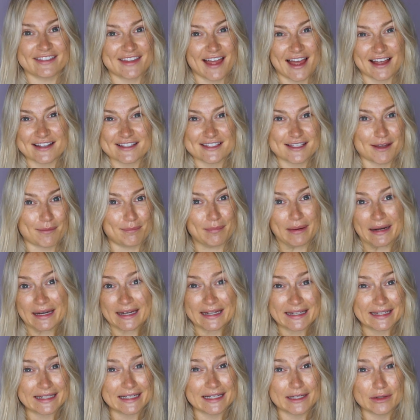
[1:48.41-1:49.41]
that's
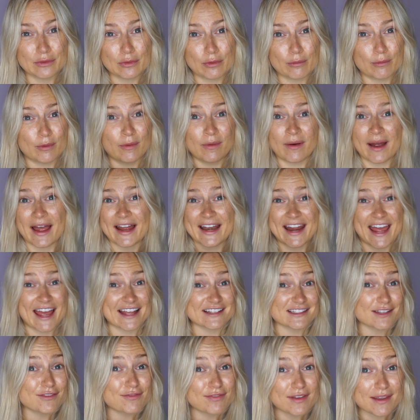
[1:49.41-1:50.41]
completely normal, and
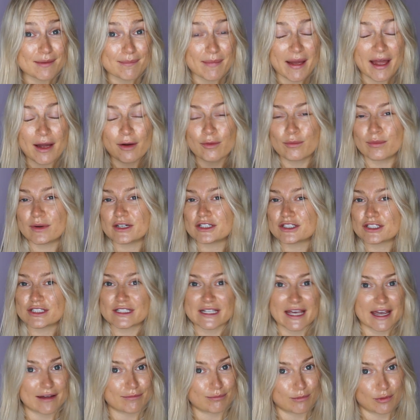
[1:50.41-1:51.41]
as a female we should
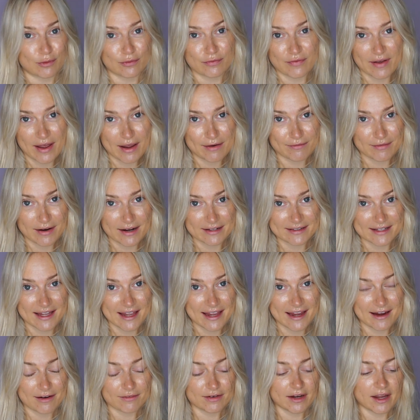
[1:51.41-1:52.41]
have more fat around
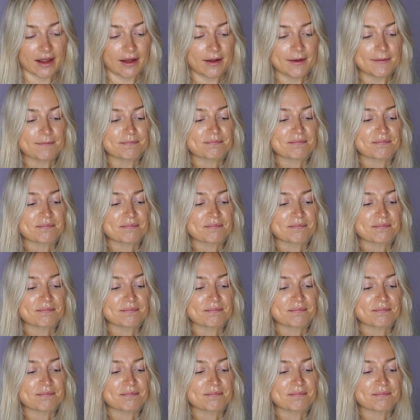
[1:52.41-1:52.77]
that area.